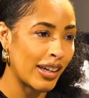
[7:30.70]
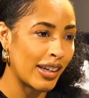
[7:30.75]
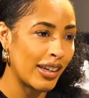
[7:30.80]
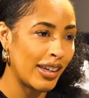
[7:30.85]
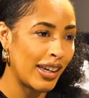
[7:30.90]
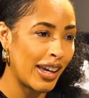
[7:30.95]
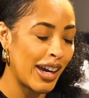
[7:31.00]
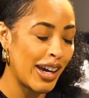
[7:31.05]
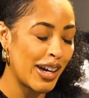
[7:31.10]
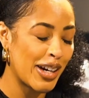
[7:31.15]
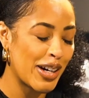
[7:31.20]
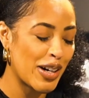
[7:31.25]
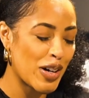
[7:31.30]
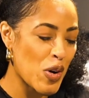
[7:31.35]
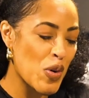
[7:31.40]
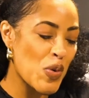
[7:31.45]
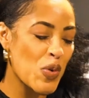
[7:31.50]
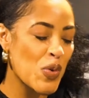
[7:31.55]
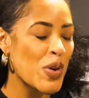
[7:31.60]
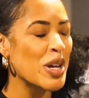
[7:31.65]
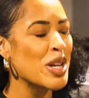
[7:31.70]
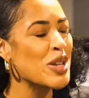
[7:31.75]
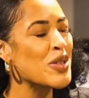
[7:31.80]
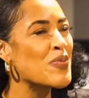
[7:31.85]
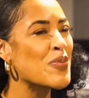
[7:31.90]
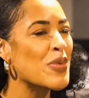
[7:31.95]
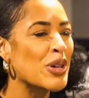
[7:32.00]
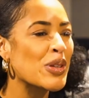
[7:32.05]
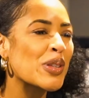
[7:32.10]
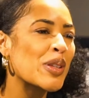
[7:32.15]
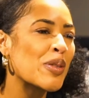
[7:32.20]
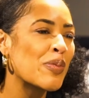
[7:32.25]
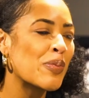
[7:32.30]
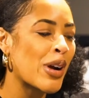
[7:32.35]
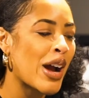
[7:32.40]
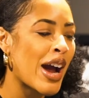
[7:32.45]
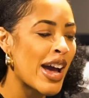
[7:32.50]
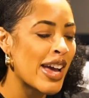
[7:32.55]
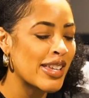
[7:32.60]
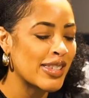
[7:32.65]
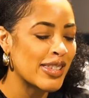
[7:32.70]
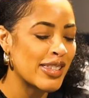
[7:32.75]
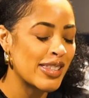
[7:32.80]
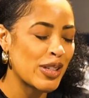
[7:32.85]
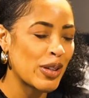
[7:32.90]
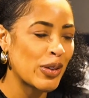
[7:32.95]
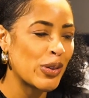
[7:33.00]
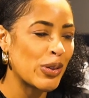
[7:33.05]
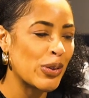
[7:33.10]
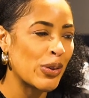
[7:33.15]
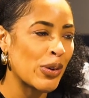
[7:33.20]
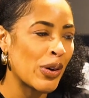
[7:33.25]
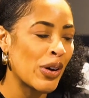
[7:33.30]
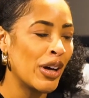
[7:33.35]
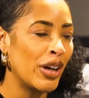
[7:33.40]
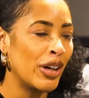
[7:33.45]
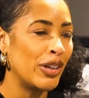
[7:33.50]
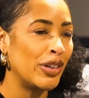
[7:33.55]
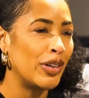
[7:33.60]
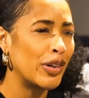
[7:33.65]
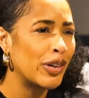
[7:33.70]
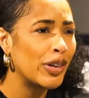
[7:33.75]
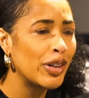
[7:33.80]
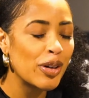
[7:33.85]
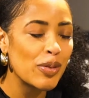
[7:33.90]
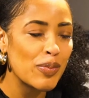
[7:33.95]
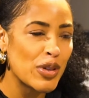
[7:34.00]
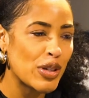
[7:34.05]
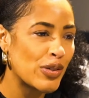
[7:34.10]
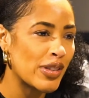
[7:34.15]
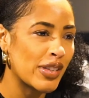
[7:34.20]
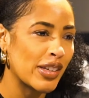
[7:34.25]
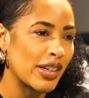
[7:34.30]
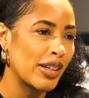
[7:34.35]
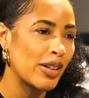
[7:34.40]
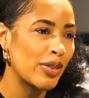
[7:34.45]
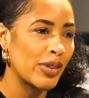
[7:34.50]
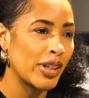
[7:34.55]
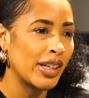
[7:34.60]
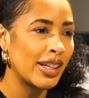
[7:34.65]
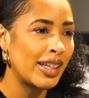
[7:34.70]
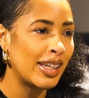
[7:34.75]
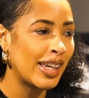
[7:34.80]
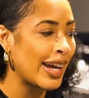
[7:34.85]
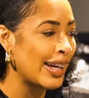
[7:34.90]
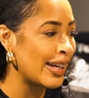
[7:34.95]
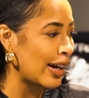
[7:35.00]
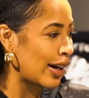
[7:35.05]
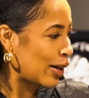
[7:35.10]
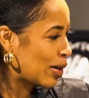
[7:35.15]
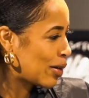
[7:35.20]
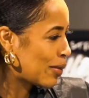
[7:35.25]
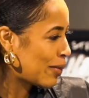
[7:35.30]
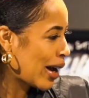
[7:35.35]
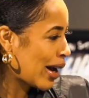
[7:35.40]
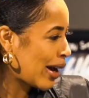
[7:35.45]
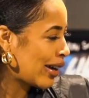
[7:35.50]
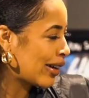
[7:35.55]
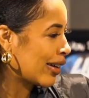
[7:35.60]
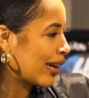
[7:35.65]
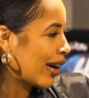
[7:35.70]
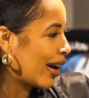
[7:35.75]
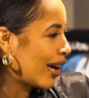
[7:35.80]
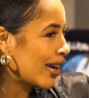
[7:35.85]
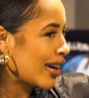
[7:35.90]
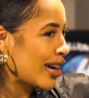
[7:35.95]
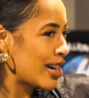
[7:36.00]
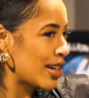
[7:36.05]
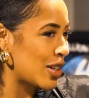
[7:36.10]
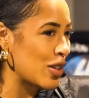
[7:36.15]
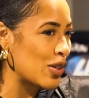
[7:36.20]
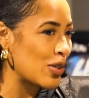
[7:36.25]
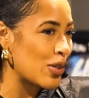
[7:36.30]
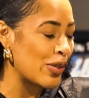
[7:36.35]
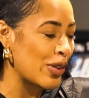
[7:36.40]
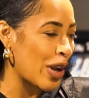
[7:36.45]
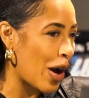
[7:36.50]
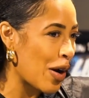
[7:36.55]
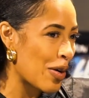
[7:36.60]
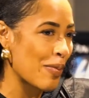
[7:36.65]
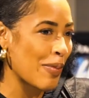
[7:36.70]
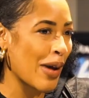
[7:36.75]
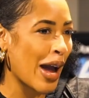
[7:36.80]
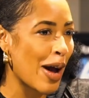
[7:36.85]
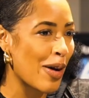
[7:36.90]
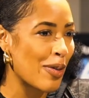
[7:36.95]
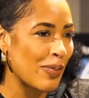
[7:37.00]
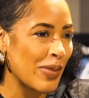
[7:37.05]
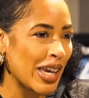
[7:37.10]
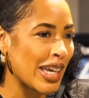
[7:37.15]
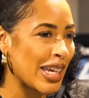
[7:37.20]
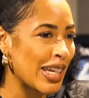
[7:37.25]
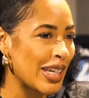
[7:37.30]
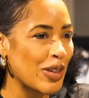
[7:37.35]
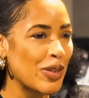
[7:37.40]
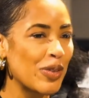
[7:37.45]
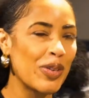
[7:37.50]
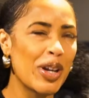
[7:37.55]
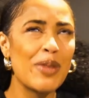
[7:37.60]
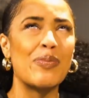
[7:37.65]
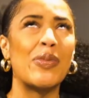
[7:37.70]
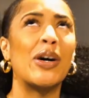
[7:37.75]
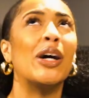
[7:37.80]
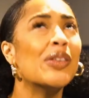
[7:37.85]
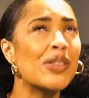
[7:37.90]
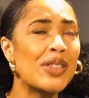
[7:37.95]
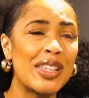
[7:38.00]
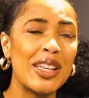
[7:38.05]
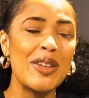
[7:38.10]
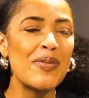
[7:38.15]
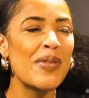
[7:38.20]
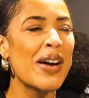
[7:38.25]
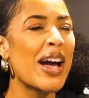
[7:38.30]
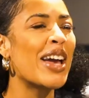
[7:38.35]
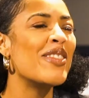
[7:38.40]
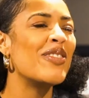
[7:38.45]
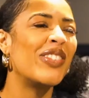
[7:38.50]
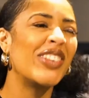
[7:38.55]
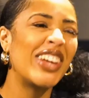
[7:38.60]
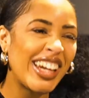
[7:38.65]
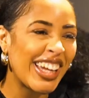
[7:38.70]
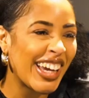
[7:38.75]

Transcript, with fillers: Yeah. Yeah. Who are you most surprised to know your music, where you're like, oh my gosh, you know about me. You reposted my